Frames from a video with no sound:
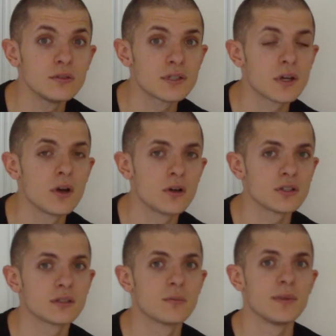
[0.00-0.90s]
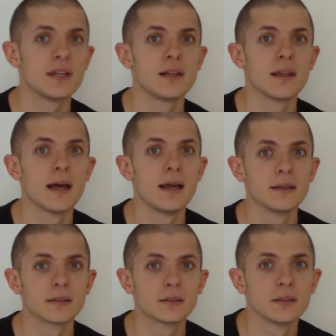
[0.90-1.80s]
tools cost me
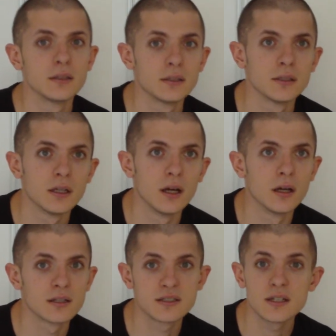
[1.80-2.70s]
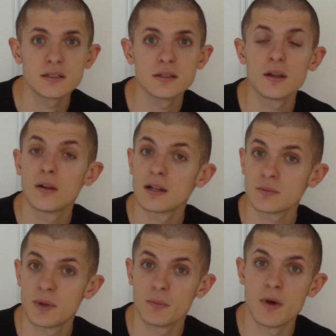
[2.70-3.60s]
like
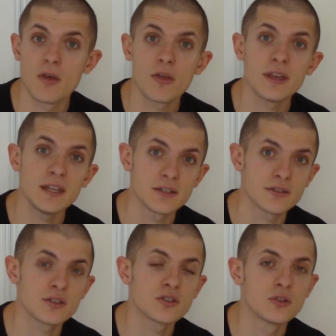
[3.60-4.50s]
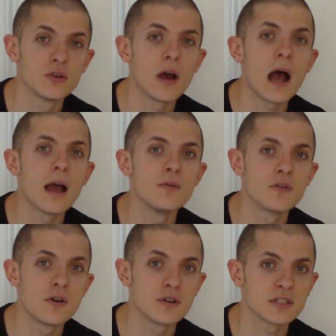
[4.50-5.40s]
$60 per month each. So I
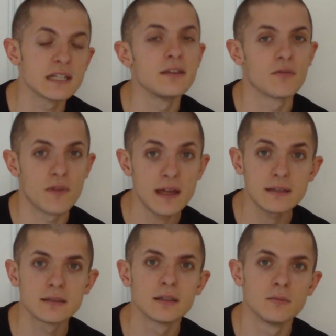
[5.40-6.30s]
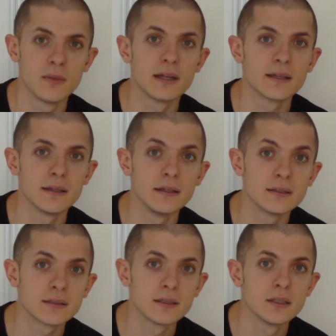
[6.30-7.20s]
was investing, in my
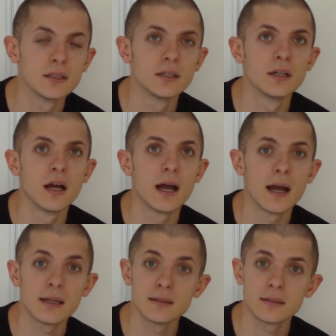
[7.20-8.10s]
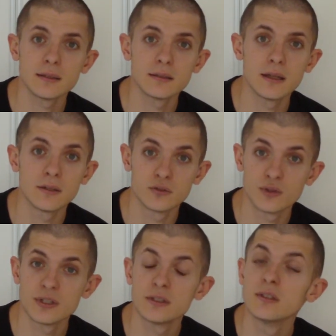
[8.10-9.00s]
case,
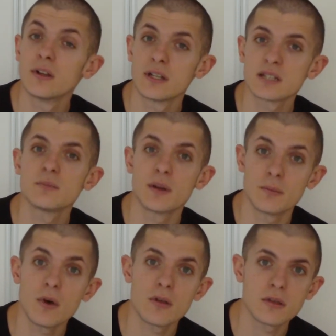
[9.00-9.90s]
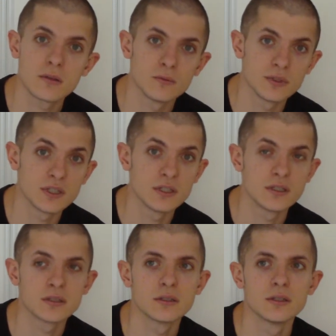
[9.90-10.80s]
$120 per month, which
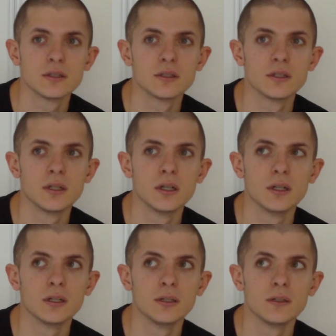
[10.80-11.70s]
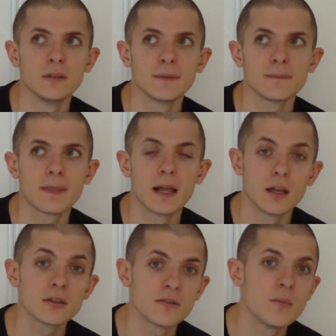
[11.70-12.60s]
is a
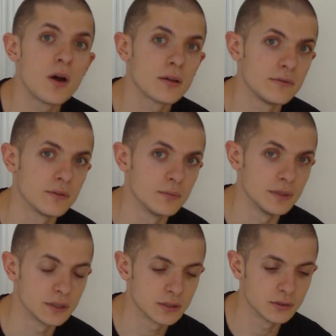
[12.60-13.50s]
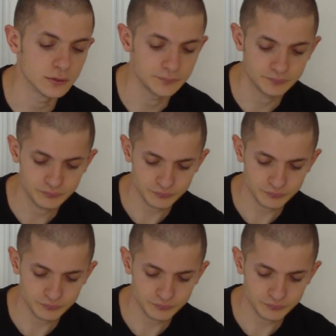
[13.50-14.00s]
lot of money for me. So,